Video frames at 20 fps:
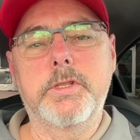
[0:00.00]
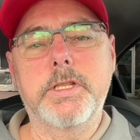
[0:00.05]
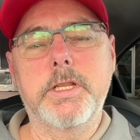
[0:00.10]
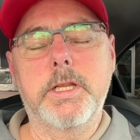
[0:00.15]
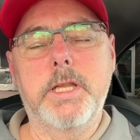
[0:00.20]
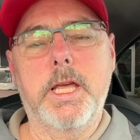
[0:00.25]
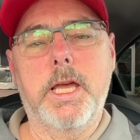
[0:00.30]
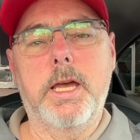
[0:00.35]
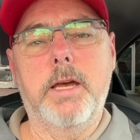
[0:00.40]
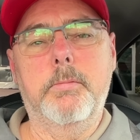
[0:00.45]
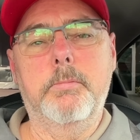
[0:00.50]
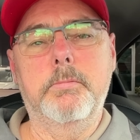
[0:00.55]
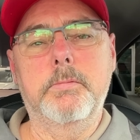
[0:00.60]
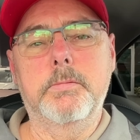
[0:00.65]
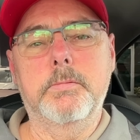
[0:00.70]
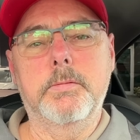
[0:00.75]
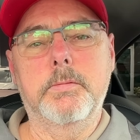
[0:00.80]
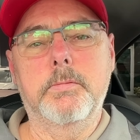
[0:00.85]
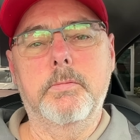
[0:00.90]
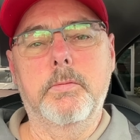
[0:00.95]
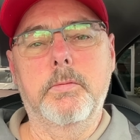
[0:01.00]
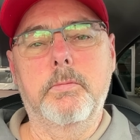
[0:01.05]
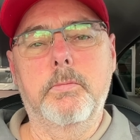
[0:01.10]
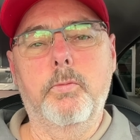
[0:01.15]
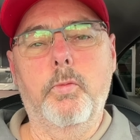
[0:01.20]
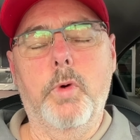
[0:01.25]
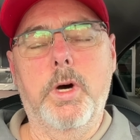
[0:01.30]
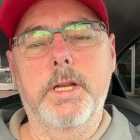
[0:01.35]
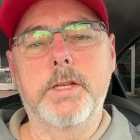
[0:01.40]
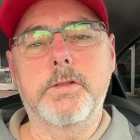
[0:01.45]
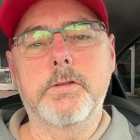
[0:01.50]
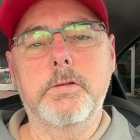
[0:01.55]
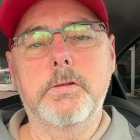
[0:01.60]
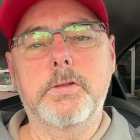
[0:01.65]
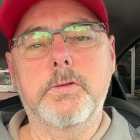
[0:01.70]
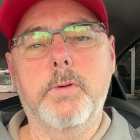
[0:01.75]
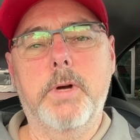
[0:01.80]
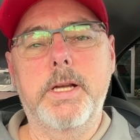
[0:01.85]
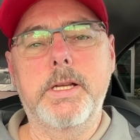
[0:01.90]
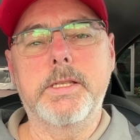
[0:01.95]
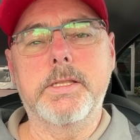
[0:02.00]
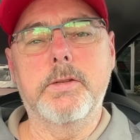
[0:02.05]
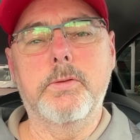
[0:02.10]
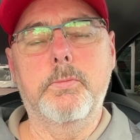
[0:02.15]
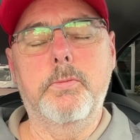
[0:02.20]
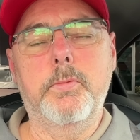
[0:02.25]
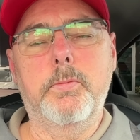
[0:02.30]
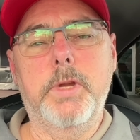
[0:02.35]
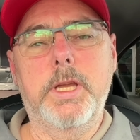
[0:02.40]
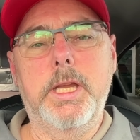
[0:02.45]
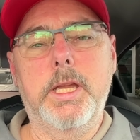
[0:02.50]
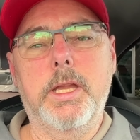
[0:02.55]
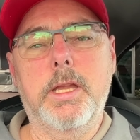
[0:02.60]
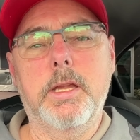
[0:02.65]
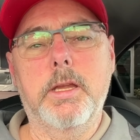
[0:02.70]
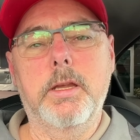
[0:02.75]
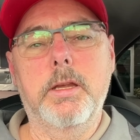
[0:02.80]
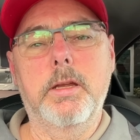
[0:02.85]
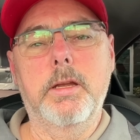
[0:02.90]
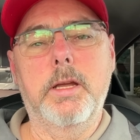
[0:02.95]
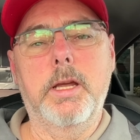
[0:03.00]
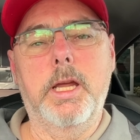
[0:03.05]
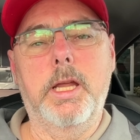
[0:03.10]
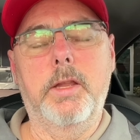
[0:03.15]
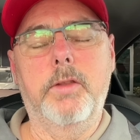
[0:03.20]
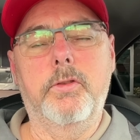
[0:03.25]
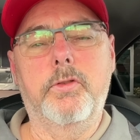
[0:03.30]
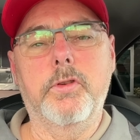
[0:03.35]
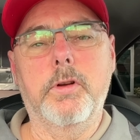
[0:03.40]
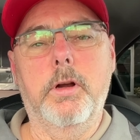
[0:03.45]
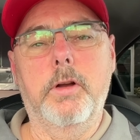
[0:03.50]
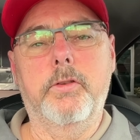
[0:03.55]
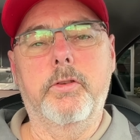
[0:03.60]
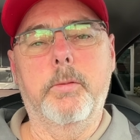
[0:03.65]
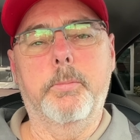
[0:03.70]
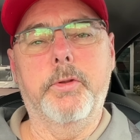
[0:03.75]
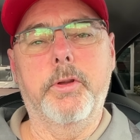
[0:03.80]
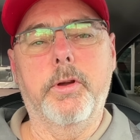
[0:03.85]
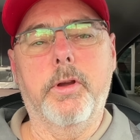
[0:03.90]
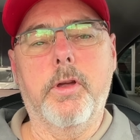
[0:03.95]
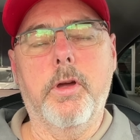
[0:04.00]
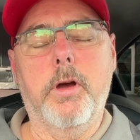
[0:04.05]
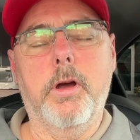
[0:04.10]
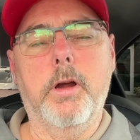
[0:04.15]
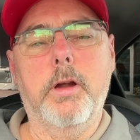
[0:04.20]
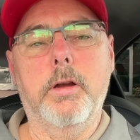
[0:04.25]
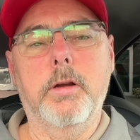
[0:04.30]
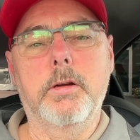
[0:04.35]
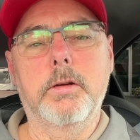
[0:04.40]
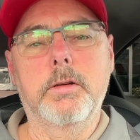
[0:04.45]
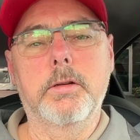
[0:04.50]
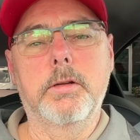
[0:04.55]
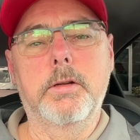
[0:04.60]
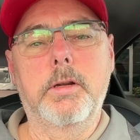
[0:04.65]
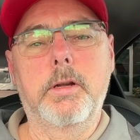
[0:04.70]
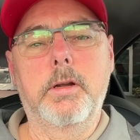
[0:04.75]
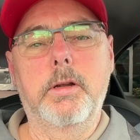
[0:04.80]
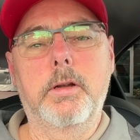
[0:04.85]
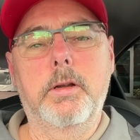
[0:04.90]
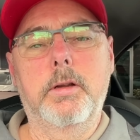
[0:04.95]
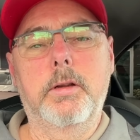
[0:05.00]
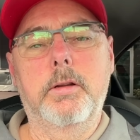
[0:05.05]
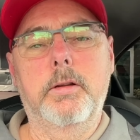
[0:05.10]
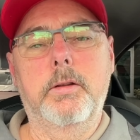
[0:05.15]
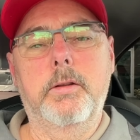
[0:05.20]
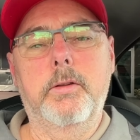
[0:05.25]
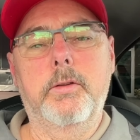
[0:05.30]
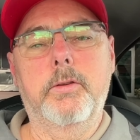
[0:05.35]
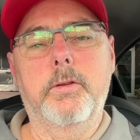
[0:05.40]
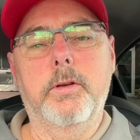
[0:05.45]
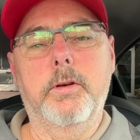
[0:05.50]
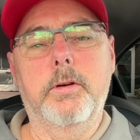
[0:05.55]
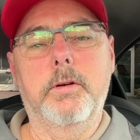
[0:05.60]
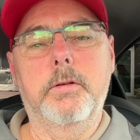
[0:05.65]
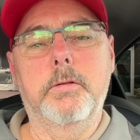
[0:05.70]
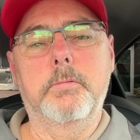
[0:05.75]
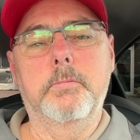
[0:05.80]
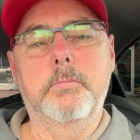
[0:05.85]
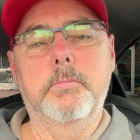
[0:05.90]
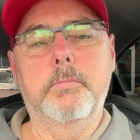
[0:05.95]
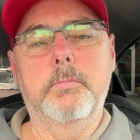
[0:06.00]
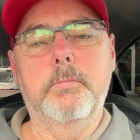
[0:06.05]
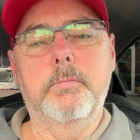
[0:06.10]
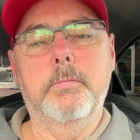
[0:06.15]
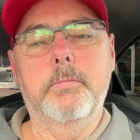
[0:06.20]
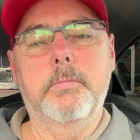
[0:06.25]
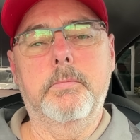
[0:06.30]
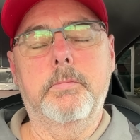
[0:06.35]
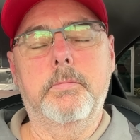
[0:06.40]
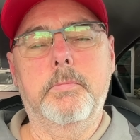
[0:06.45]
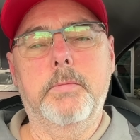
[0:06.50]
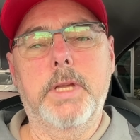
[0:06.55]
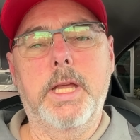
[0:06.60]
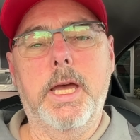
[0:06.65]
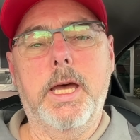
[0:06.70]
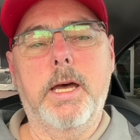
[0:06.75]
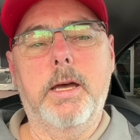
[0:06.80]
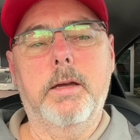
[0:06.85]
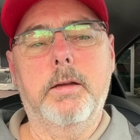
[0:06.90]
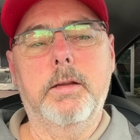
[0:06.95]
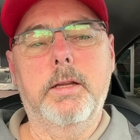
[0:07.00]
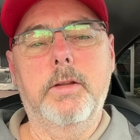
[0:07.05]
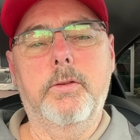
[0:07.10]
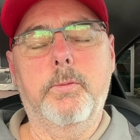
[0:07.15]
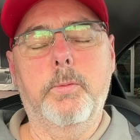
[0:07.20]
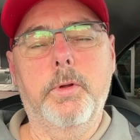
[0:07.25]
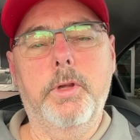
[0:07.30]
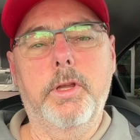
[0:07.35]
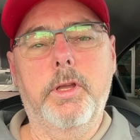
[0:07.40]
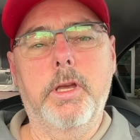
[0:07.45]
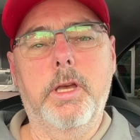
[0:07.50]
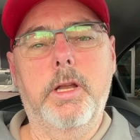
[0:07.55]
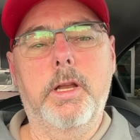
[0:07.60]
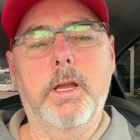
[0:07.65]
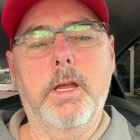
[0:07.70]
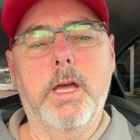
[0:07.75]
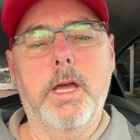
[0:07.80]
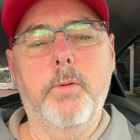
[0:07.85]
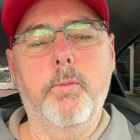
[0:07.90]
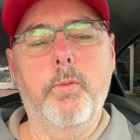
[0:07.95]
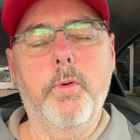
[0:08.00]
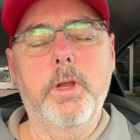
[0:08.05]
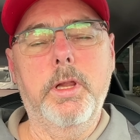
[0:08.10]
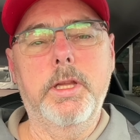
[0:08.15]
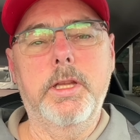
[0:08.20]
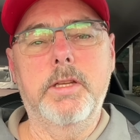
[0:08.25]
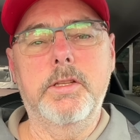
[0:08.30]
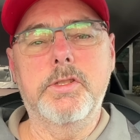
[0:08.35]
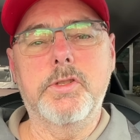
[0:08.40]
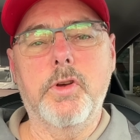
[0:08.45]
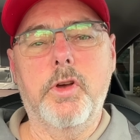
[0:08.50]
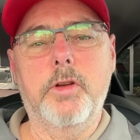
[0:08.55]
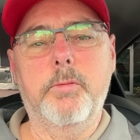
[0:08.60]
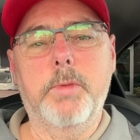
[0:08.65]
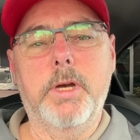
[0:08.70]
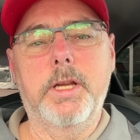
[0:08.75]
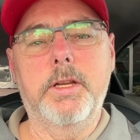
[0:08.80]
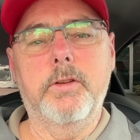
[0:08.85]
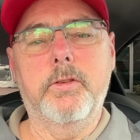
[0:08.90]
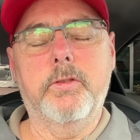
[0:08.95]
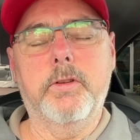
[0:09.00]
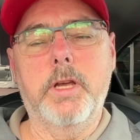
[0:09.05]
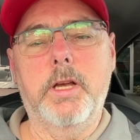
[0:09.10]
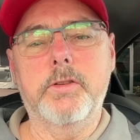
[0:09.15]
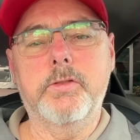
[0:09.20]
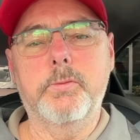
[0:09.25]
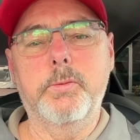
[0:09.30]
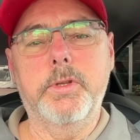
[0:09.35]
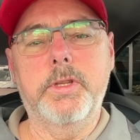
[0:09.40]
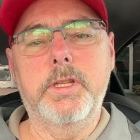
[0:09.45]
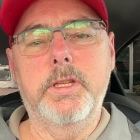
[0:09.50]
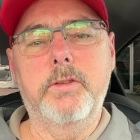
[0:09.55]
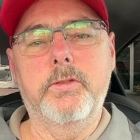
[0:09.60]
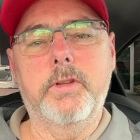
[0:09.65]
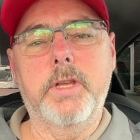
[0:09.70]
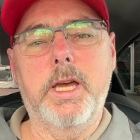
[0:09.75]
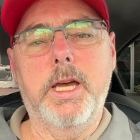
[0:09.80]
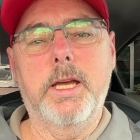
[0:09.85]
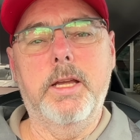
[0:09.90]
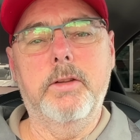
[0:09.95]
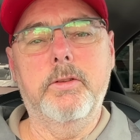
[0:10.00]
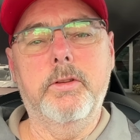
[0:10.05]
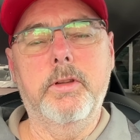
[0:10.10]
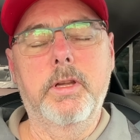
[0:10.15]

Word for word: to them once or twice a week and charge up their car. So yeah, it's really good. I really enjoyed my discussion with these guys.